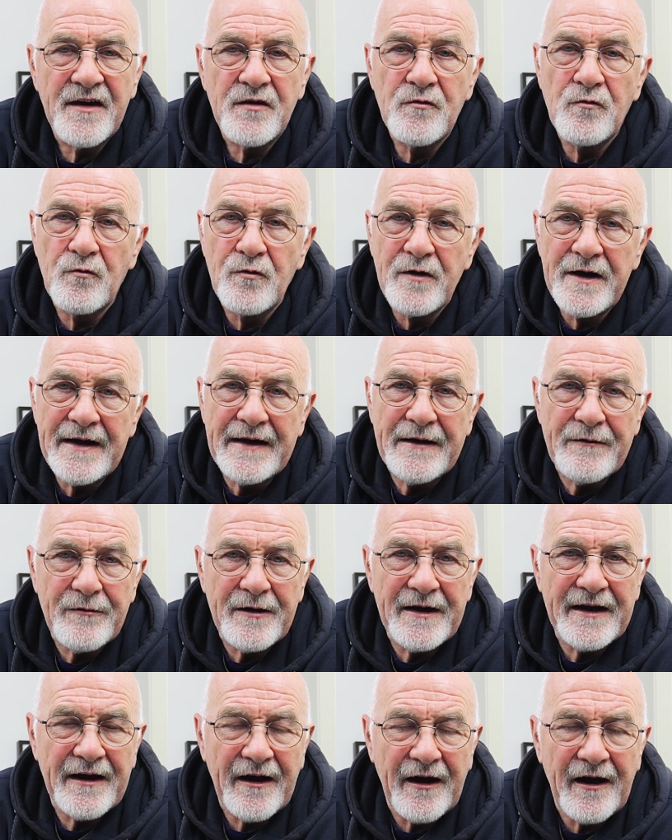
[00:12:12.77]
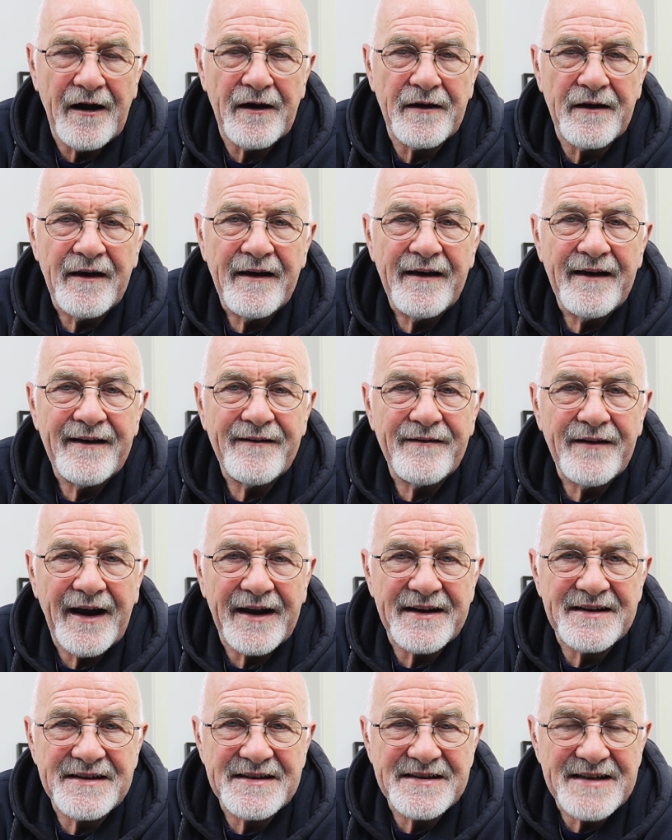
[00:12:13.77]
Really, really hard
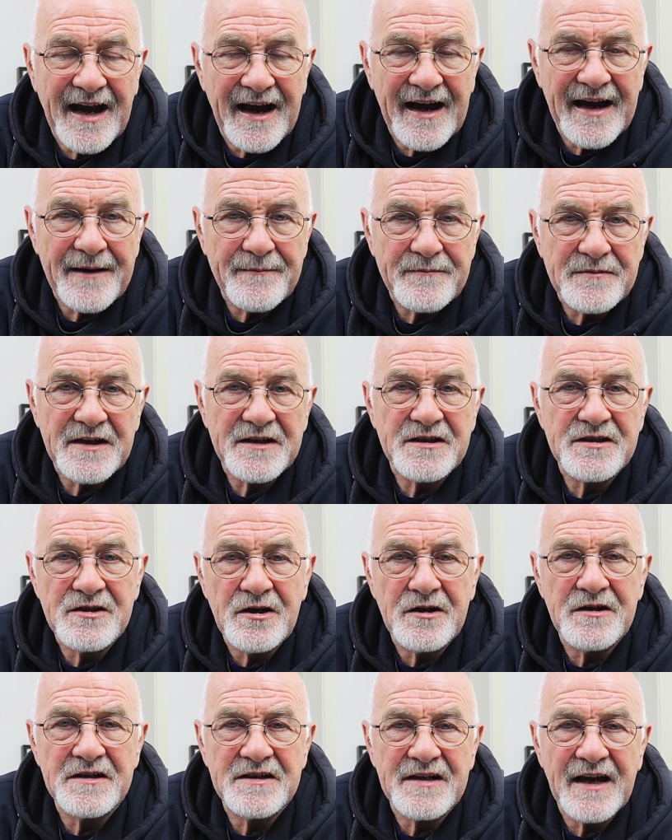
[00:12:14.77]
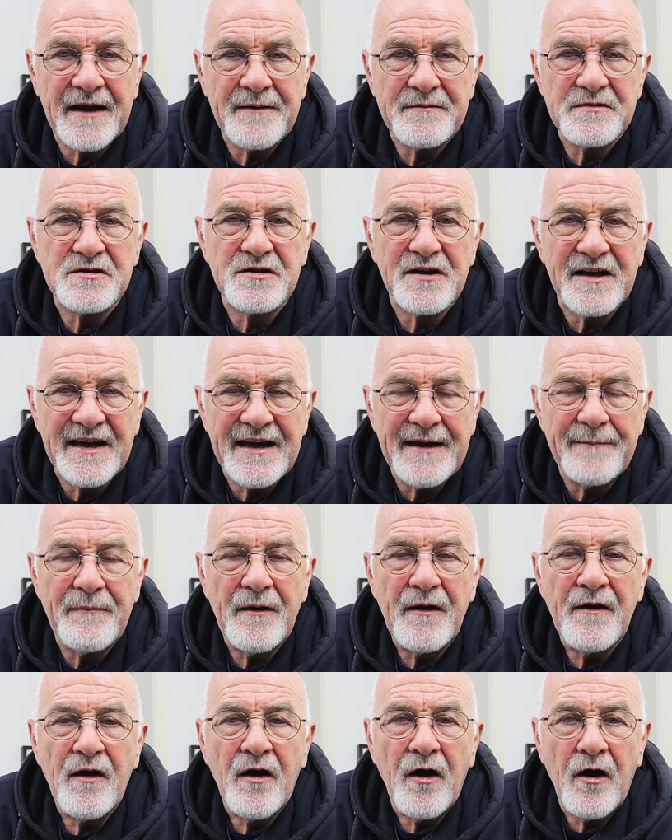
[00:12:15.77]
at certain times, to keep
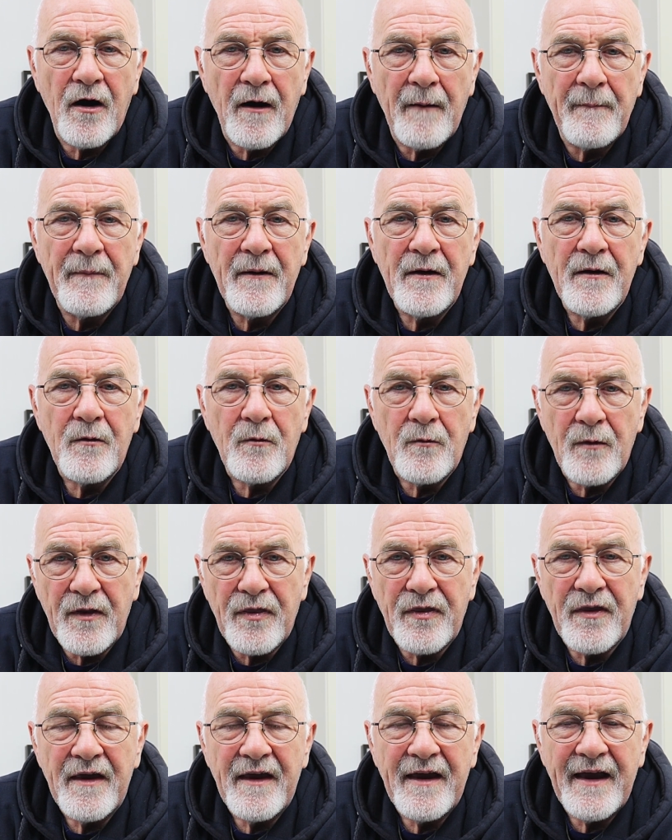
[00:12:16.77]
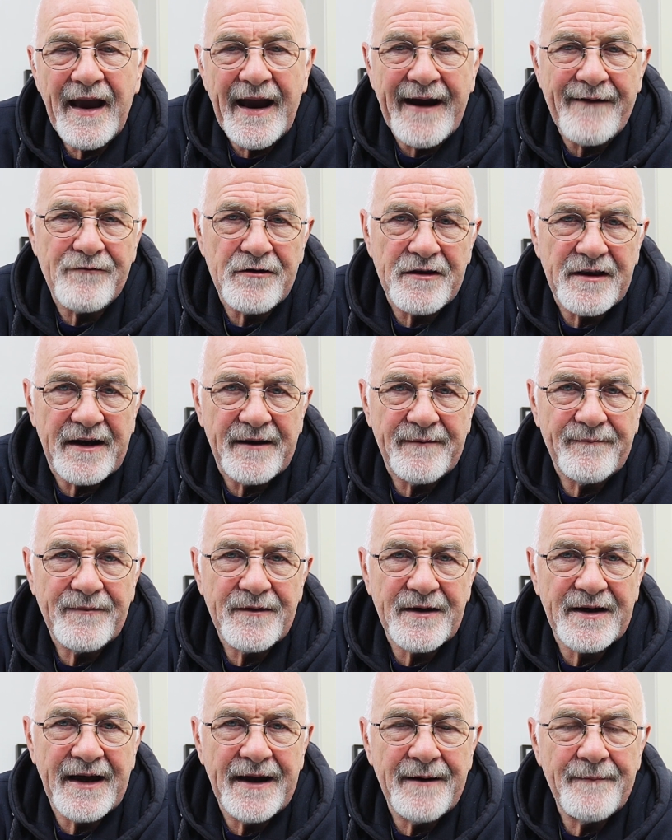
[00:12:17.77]
up with everything.
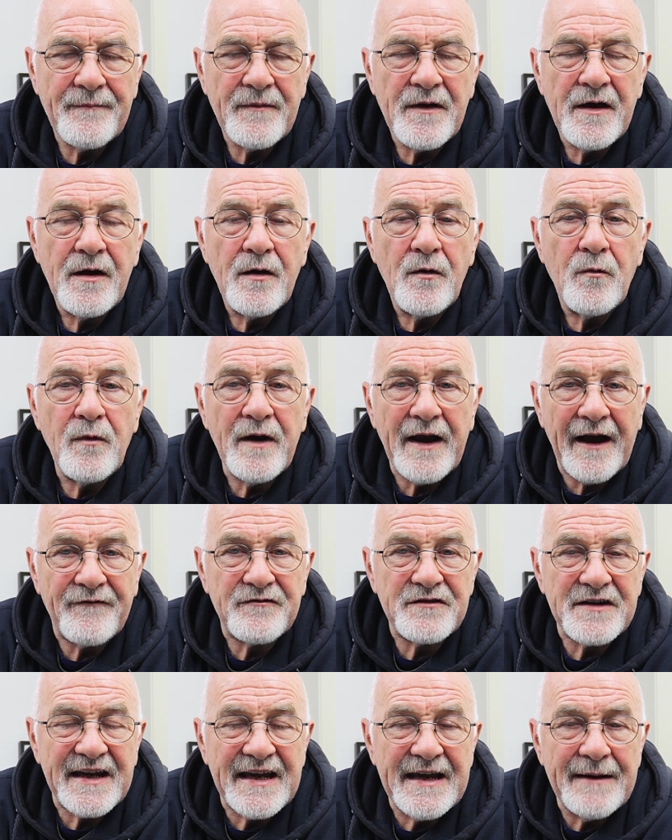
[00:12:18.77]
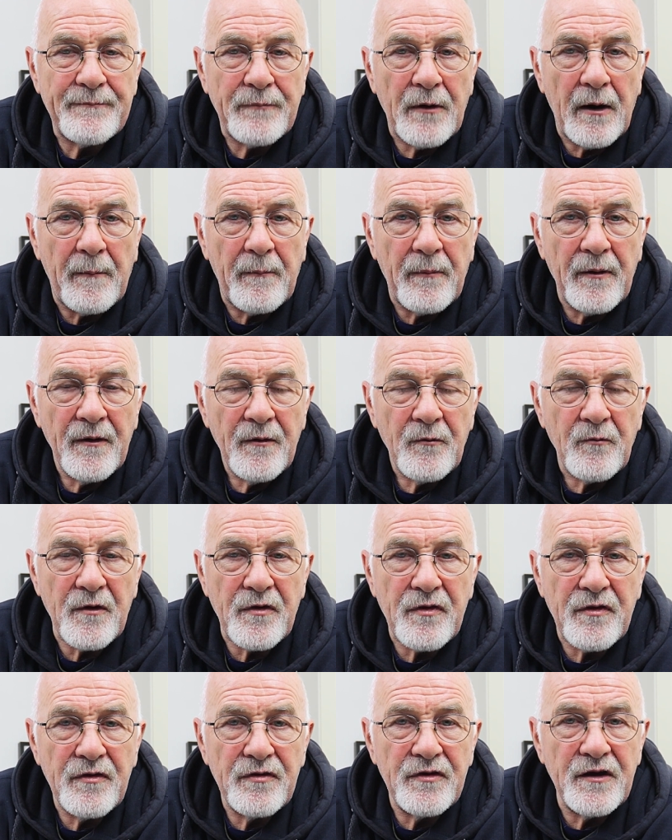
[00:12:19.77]
Okay? We have to keep up
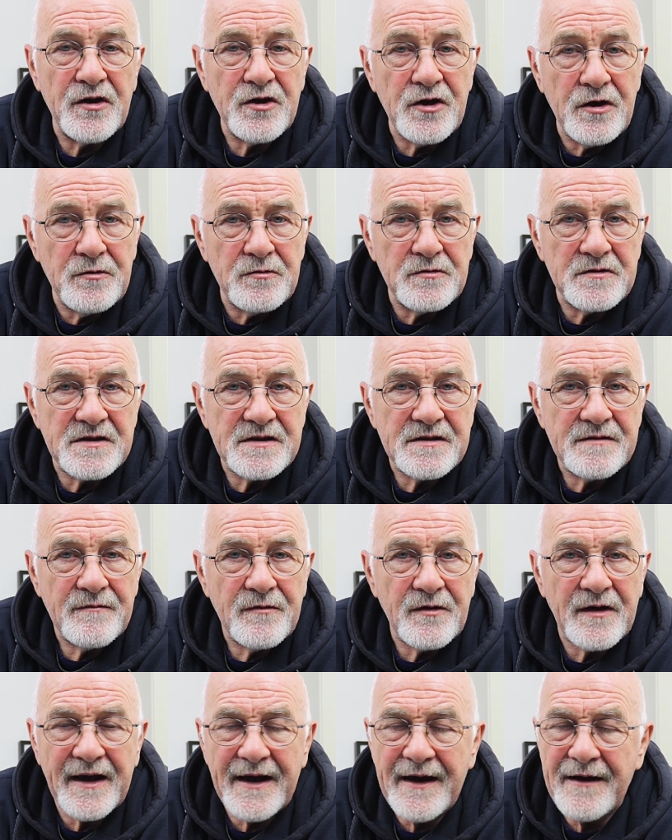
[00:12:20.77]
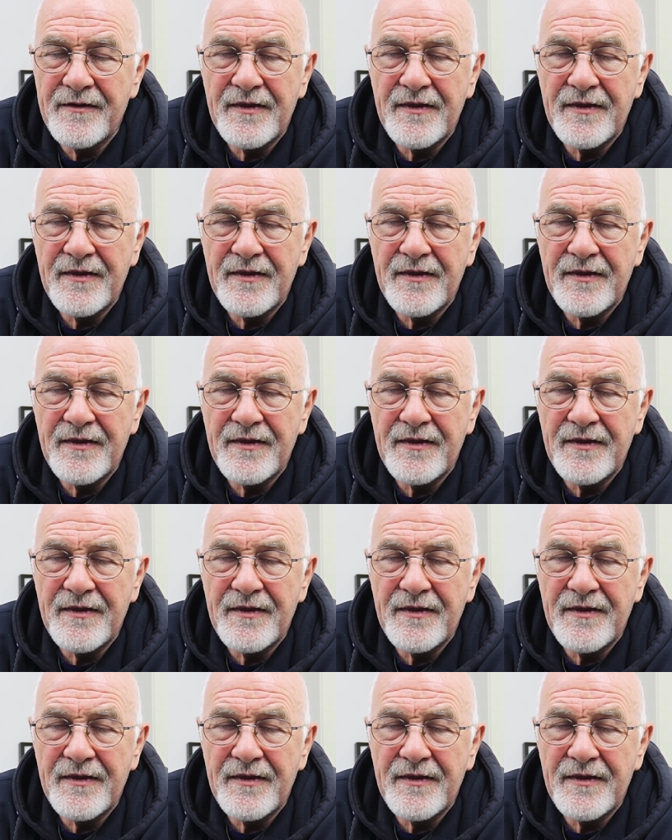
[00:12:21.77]
with the news. Okay?